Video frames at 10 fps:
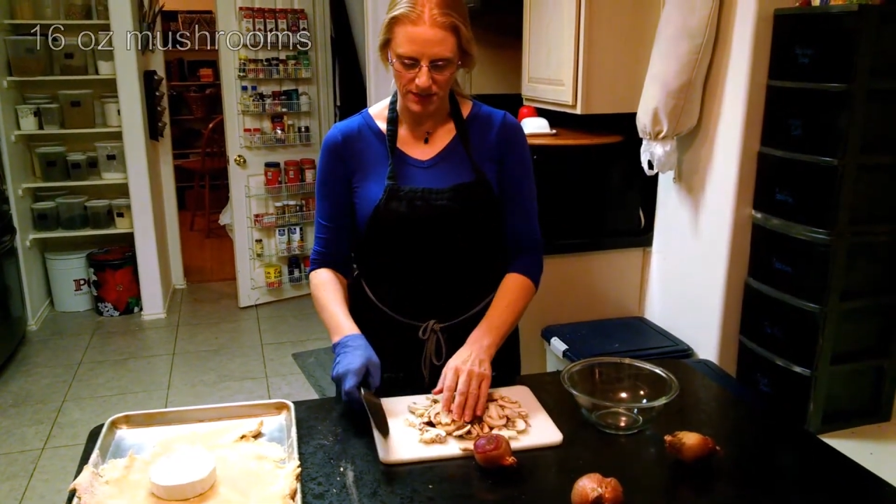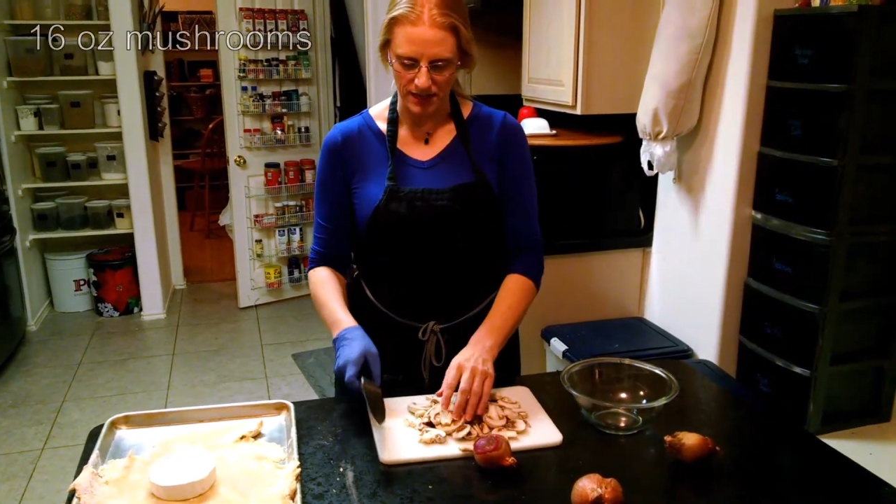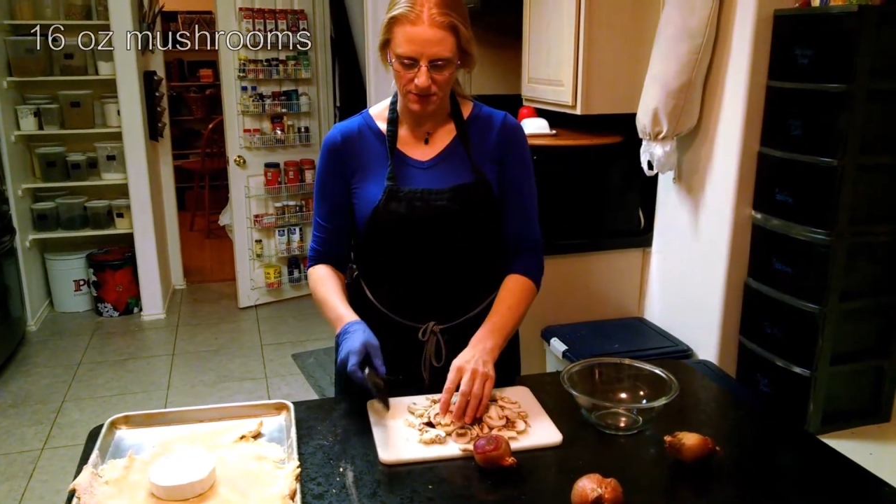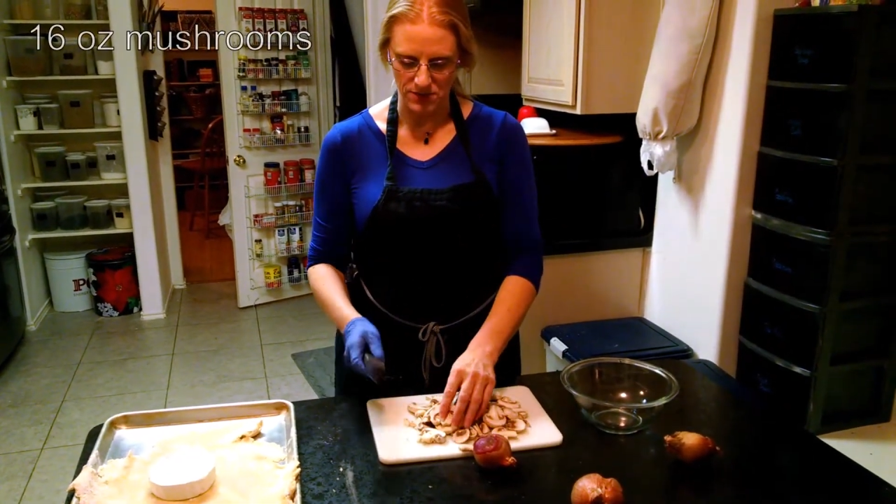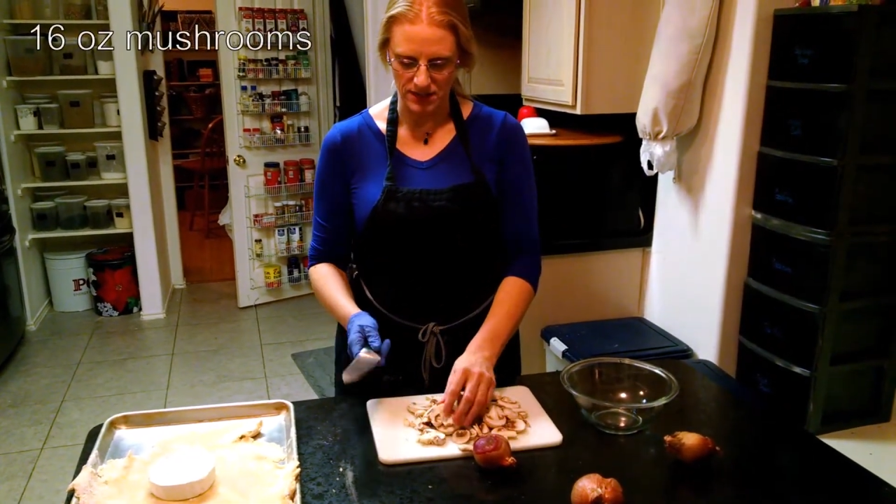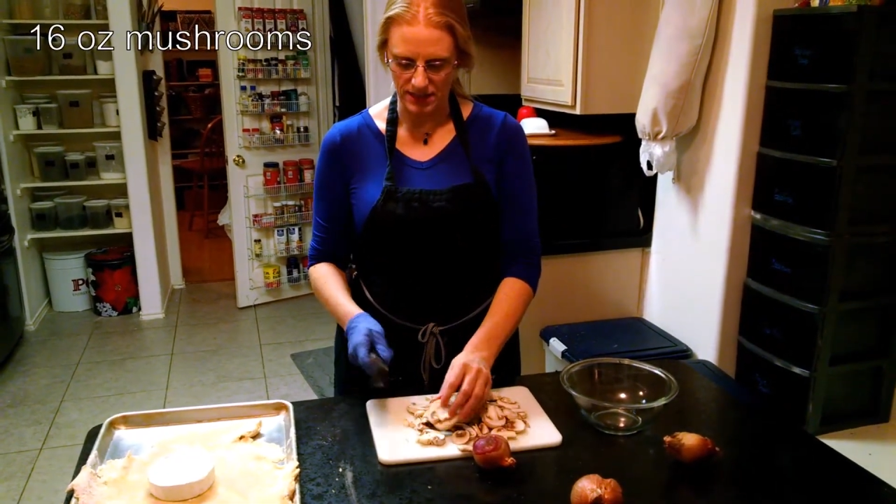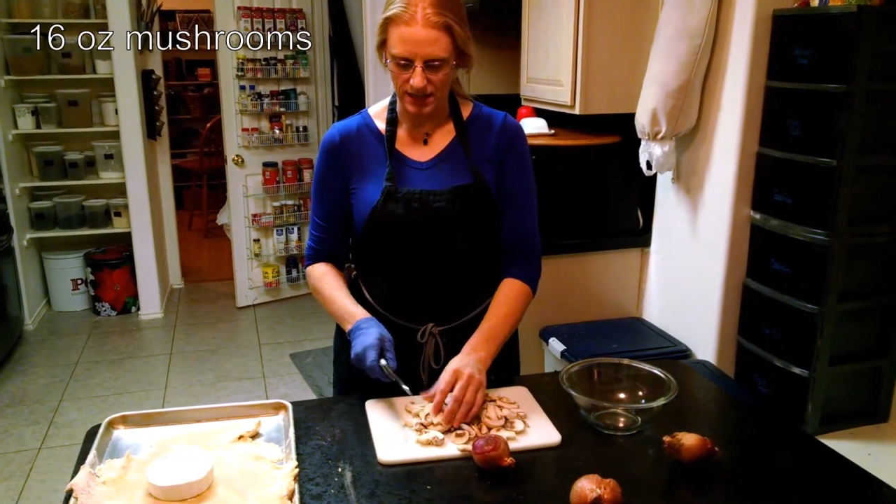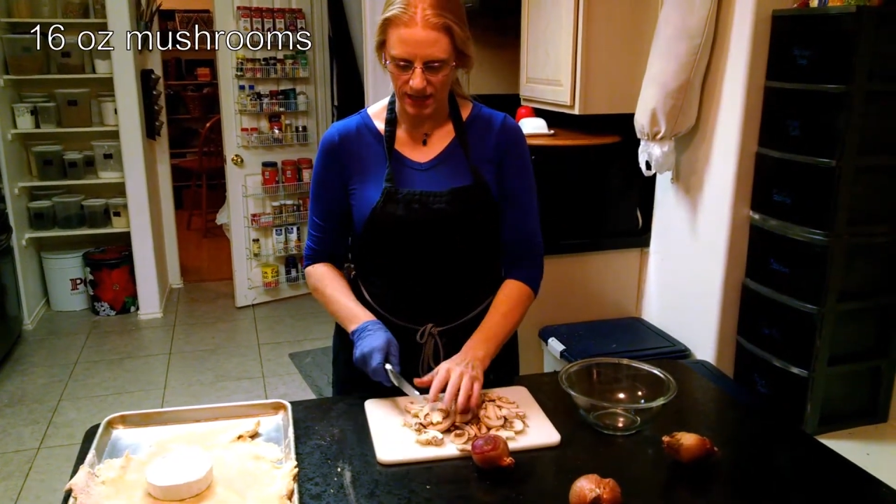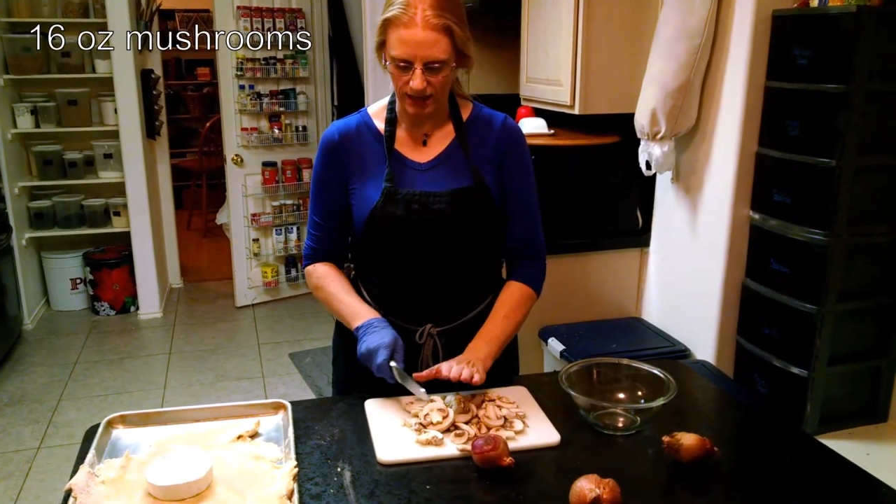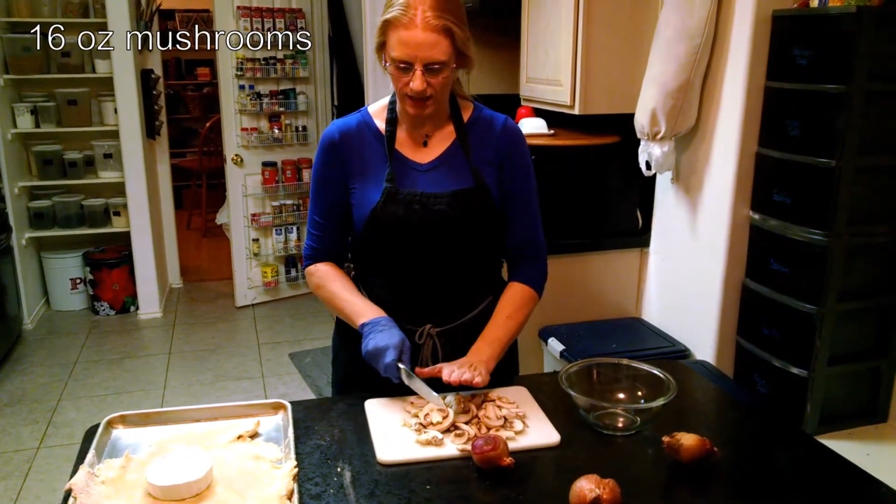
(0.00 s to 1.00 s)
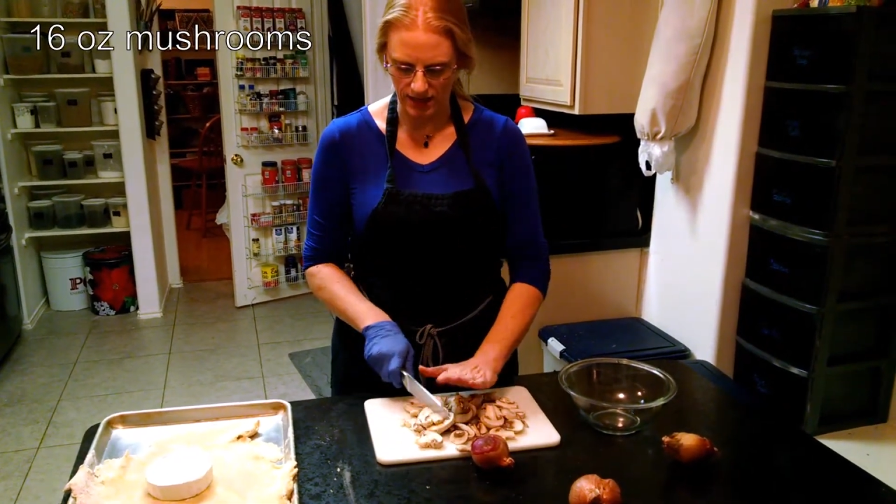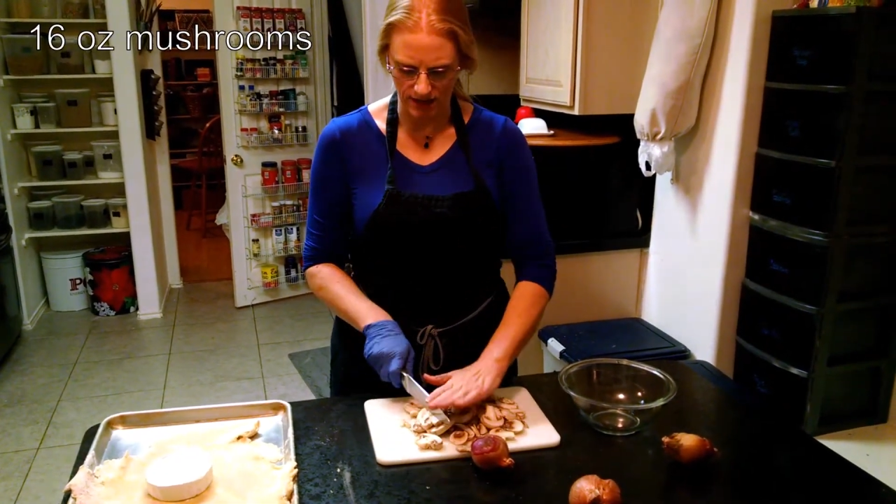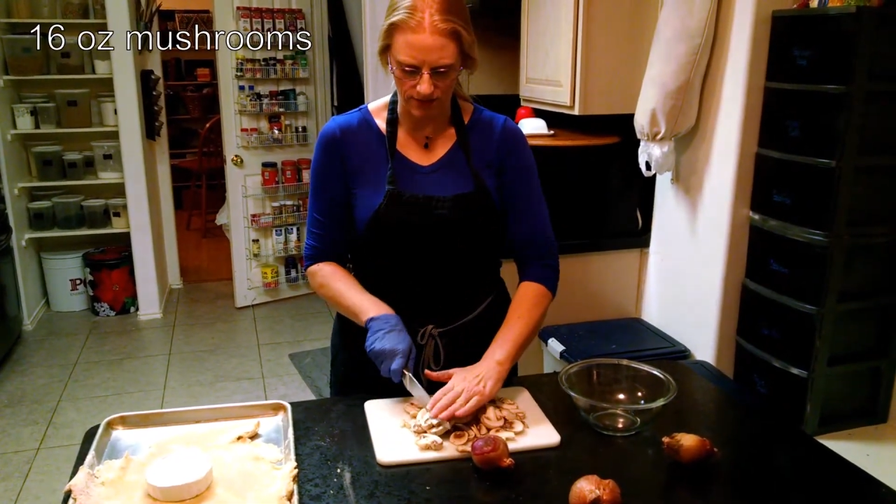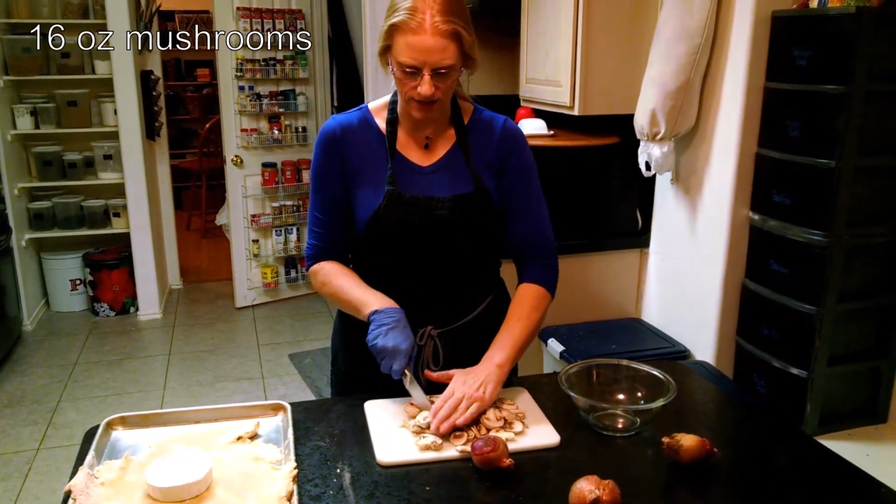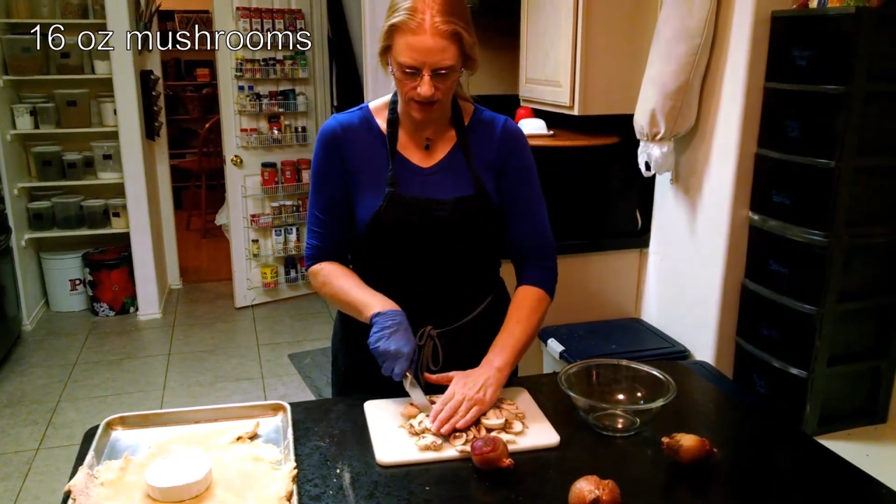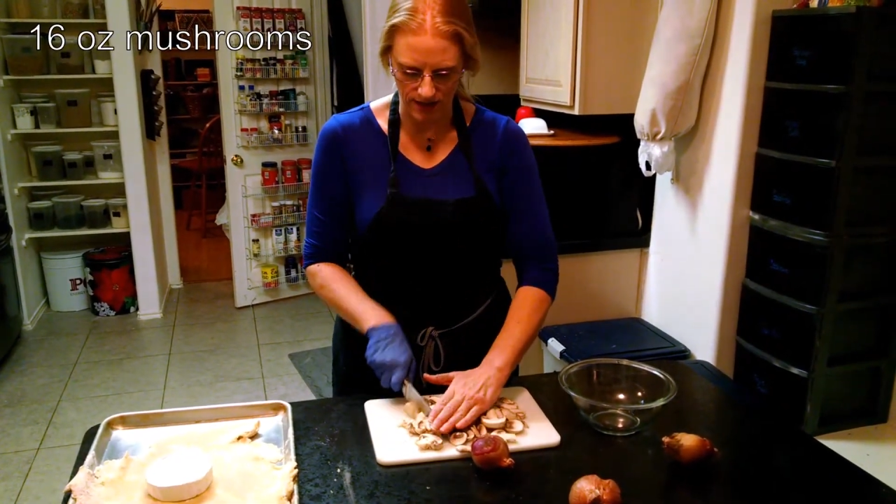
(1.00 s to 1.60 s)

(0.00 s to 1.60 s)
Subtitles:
and I'm just going to take a knife and